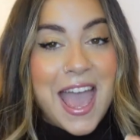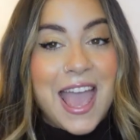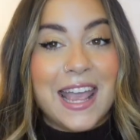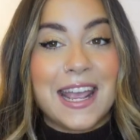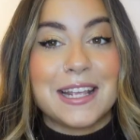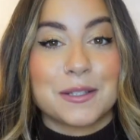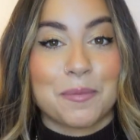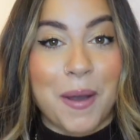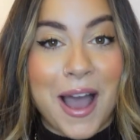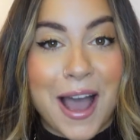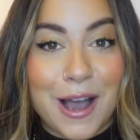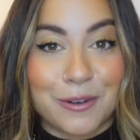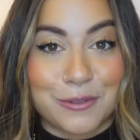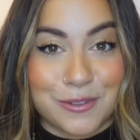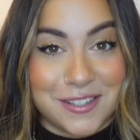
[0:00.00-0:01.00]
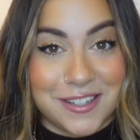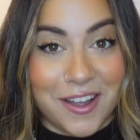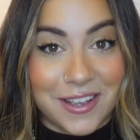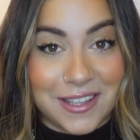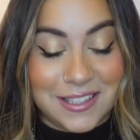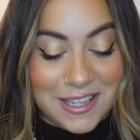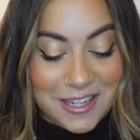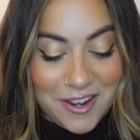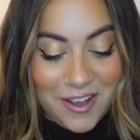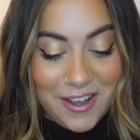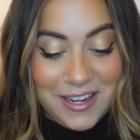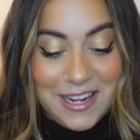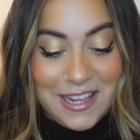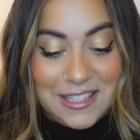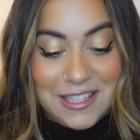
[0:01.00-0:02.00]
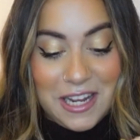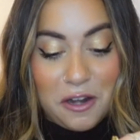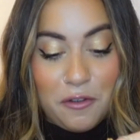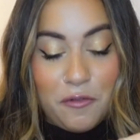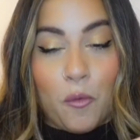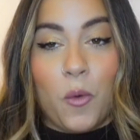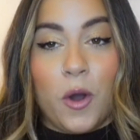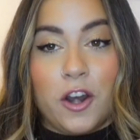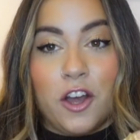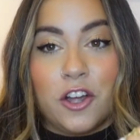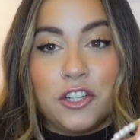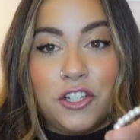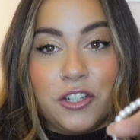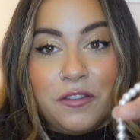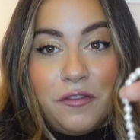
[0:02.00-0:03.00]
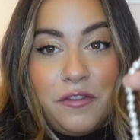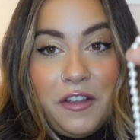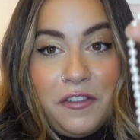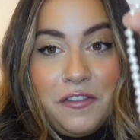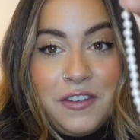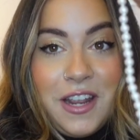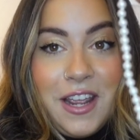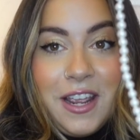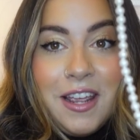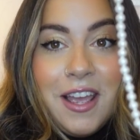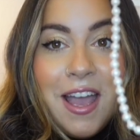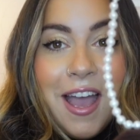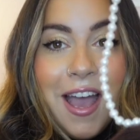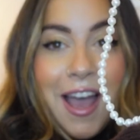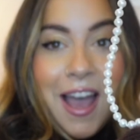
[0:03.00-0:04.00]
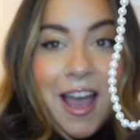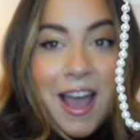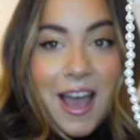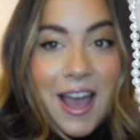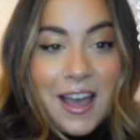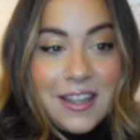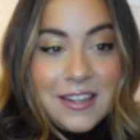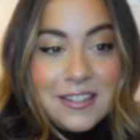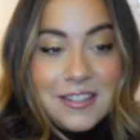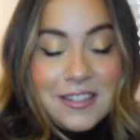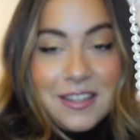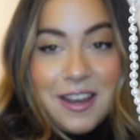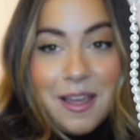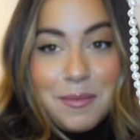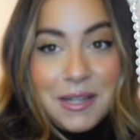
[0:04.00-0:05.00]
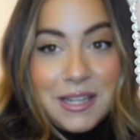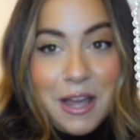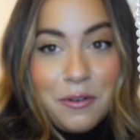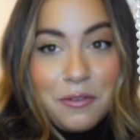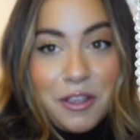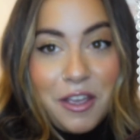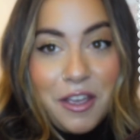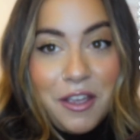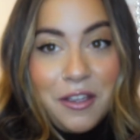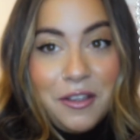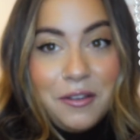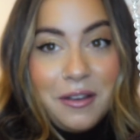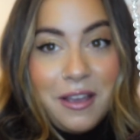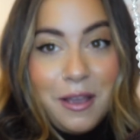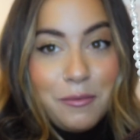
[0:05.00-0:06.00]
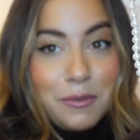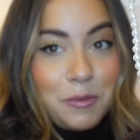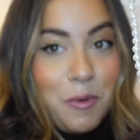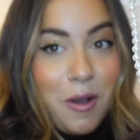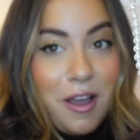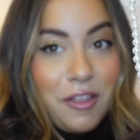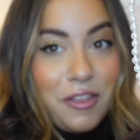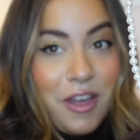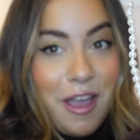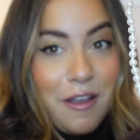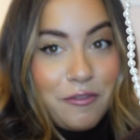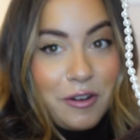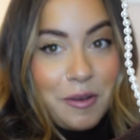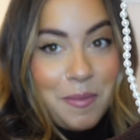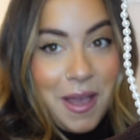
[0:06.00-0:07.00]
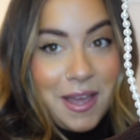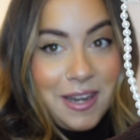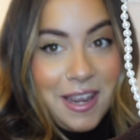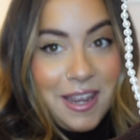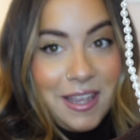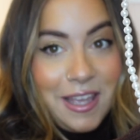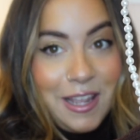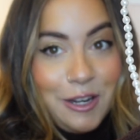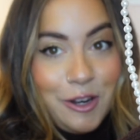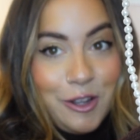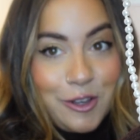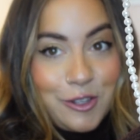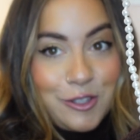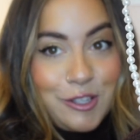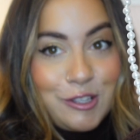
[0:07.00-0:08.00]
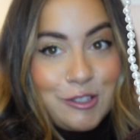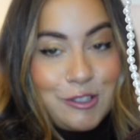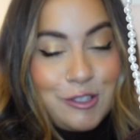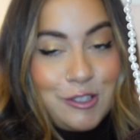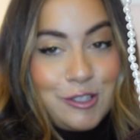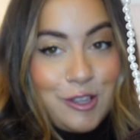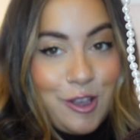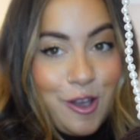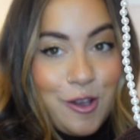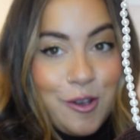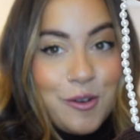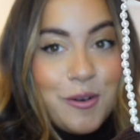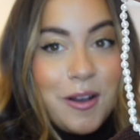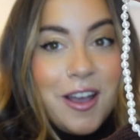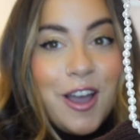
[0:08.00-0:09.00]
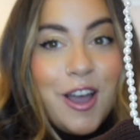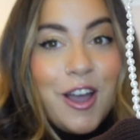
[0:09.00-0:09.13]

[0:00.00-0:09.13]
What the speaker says: £8.99 instead of 150. And let me tell you, it was worth every penny. It looks so